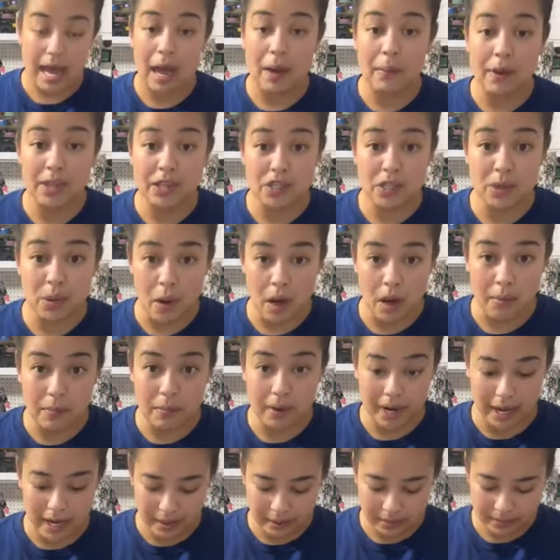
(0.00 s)
how we do
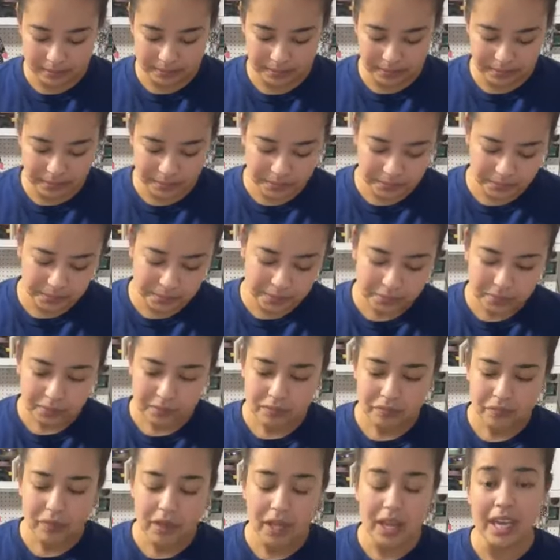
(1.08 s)
ombre
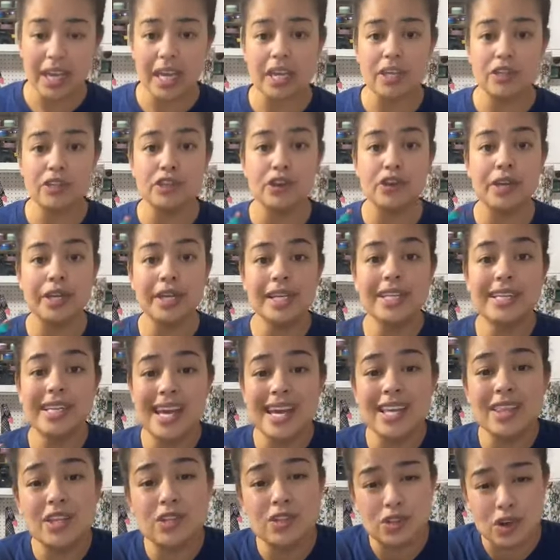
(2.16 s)
is you're gonna
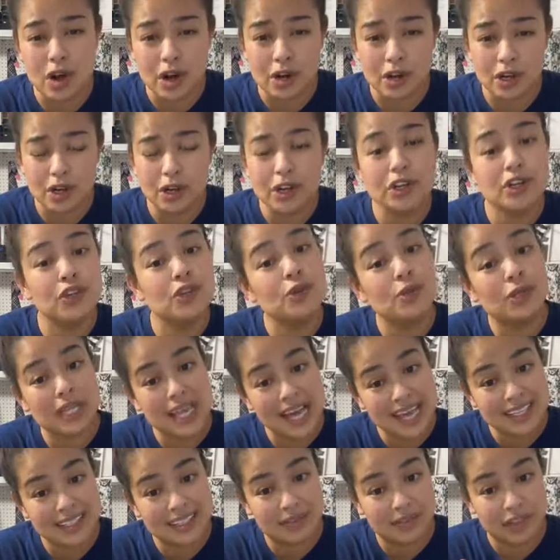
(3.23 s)
take the dark, you're gonna do
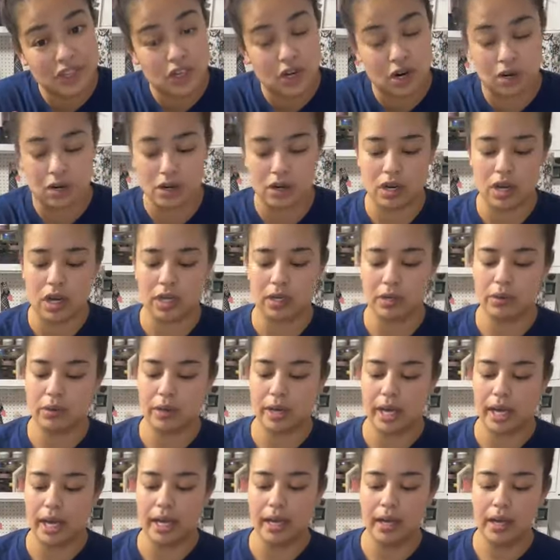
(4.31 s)
less of the darker color,
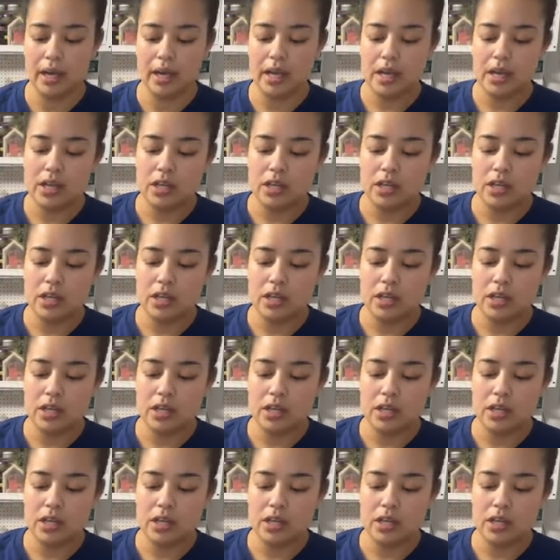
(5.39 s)
okay?